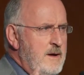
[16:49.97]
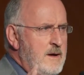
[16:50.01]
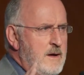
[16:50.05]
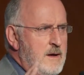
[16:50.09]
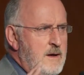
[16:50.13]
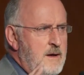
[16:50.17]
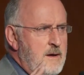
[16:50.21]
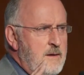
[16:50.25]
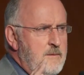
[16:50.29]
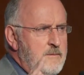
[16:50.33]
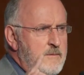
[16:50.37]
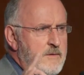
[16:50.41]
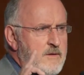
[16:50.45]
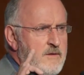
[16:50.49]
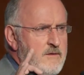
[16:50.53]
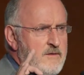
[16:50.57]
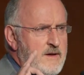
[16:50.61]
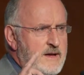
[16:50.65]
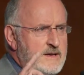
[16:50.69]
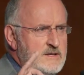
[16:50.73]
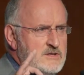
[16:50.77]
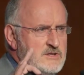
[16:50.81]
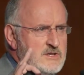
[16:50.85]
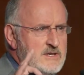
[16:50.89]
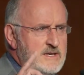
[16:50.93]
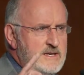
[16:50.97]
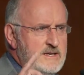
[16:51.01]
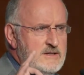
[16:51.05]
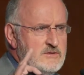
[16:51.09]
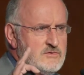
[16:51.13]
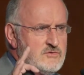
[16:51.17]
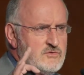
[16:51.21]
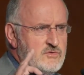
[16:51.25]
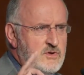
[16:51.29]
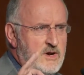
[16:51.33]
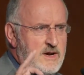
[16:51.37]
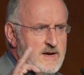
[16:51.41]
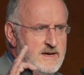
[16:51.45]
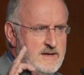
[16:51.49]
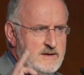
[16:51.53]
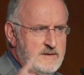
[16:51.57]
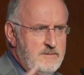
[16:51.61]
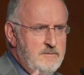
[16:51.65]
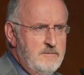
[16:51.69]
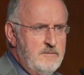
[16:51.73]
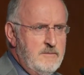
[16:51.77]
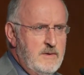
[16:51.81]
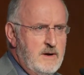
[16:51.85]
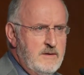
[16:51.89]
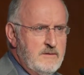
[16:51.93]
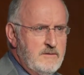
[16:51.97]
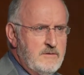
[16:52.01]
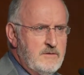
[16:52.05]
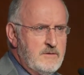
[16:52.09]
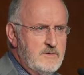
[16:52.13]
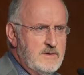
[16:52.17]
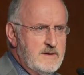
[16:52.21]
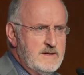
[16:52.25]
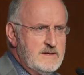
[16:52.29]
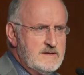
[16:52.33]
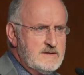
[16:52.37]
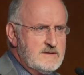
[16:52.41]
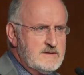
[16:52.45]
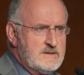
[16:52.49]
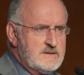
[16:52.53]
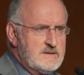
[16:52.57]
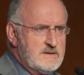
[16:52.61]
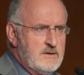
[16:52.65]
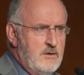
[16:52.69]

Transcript: have actually tried mindfulness